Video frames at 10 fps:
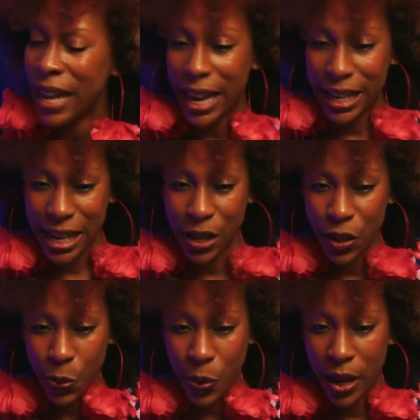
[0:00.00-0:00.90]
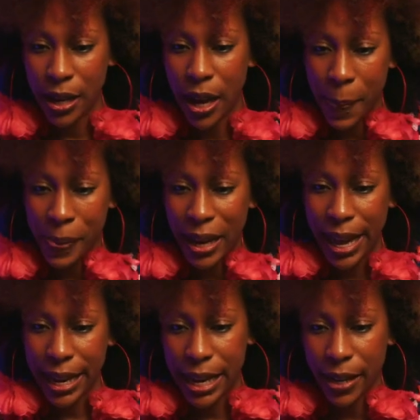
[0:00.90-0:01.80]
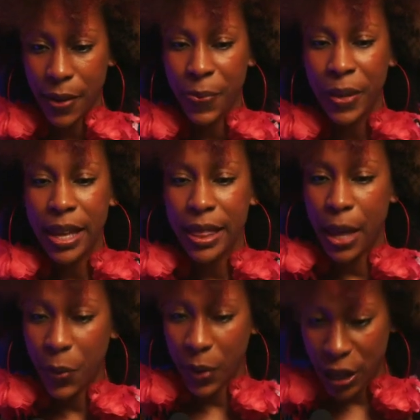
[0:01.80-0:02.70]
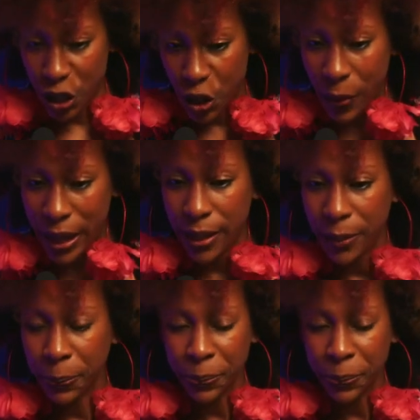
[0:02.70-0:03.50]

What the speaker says: And here's one, apply here. They will get you in.